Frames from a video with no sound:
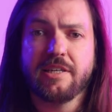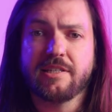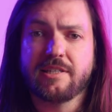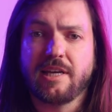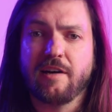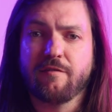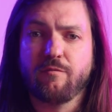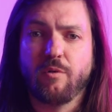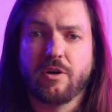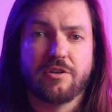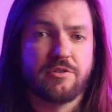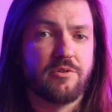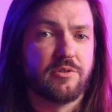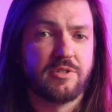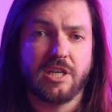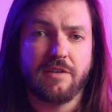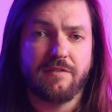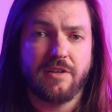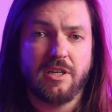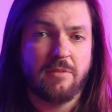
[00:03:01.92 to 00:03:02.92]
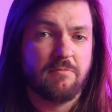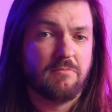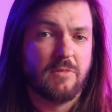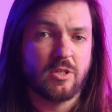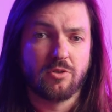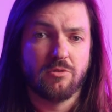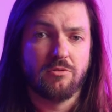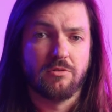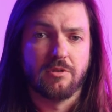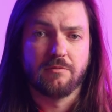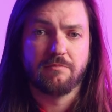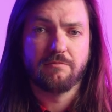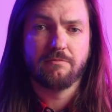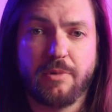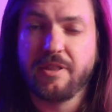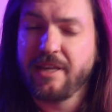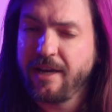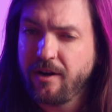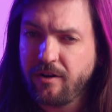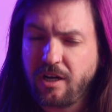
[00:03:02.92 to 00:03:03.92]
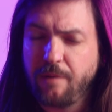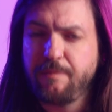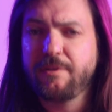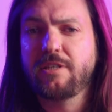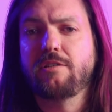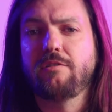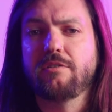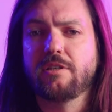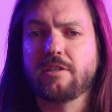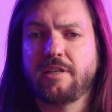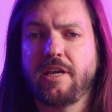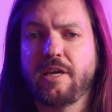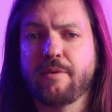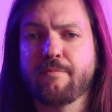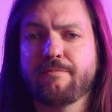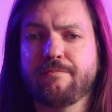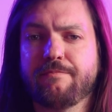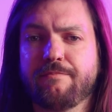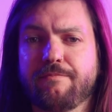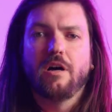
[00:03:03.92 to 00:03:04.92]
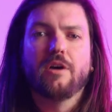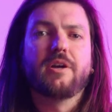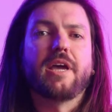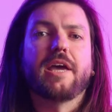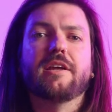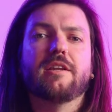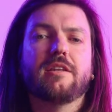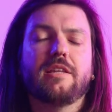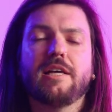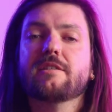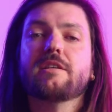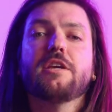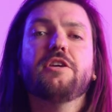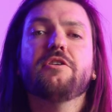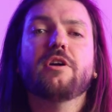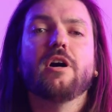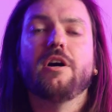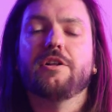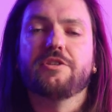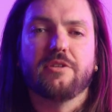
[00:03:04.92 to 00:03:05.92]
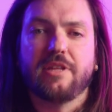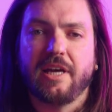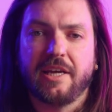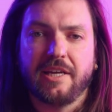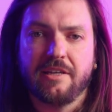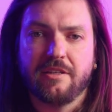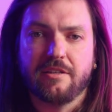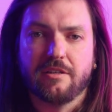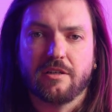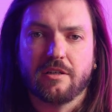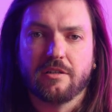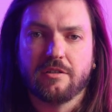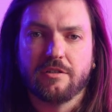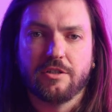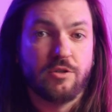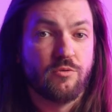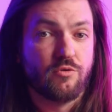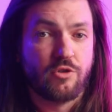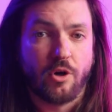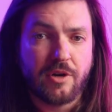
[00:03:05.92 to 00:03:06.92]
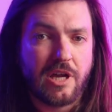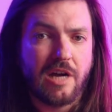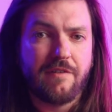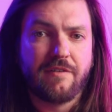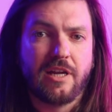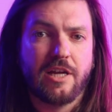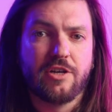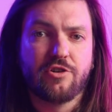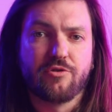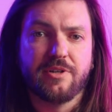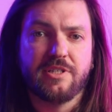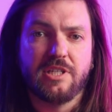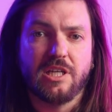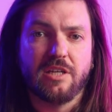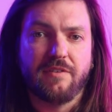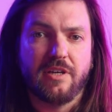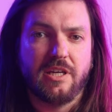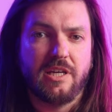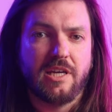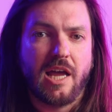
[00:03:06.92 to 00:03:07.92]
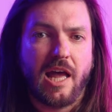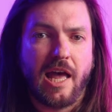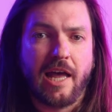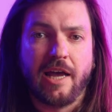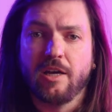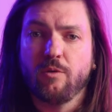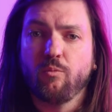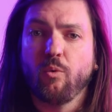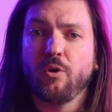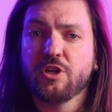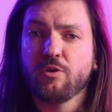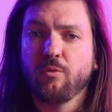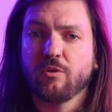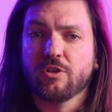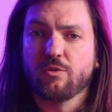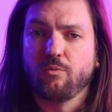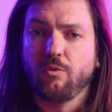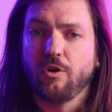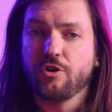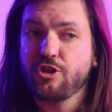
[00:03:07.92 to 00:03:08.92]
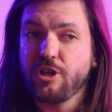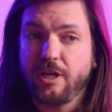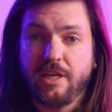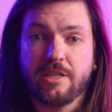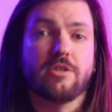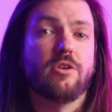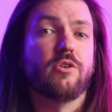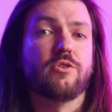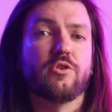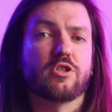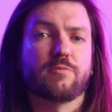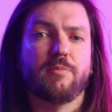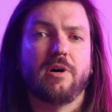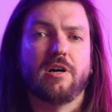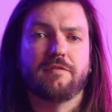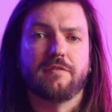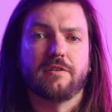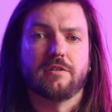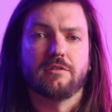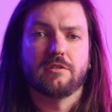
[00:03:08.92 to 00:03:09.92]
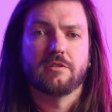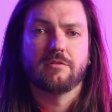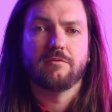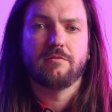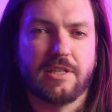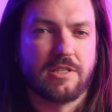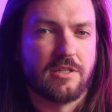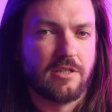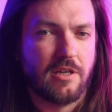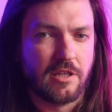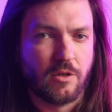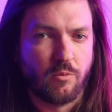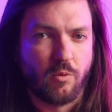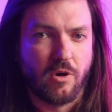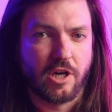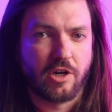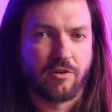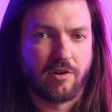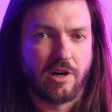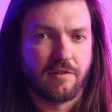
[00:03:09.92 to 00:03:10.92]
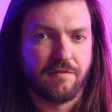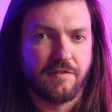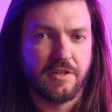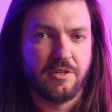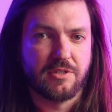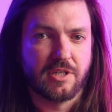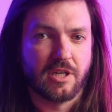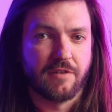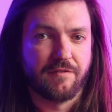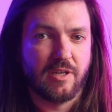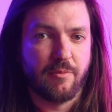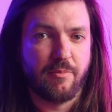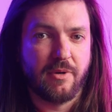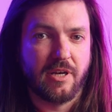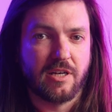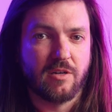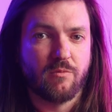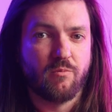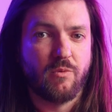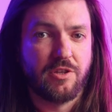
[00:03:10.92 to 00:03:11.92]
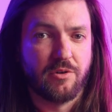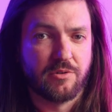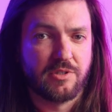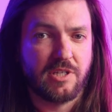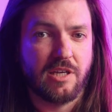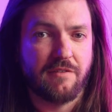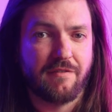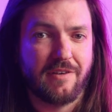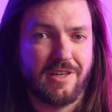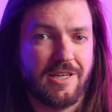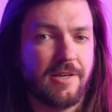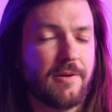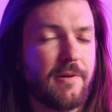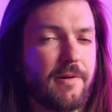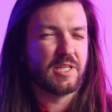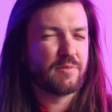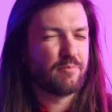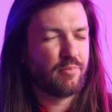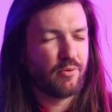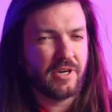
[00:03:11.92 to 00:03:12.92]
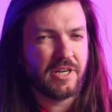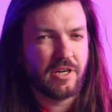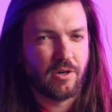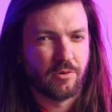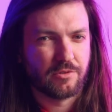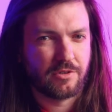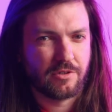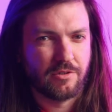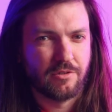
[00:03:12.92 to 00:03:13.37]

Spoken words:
need to have one on your TV at all, but the outcome is still the same. Okay, let's say you can't do that either. You don't have an Android TV, and what you want to watch isn't on your smartphone. There's another workaround for using a VPN with your TV, and it's pretty old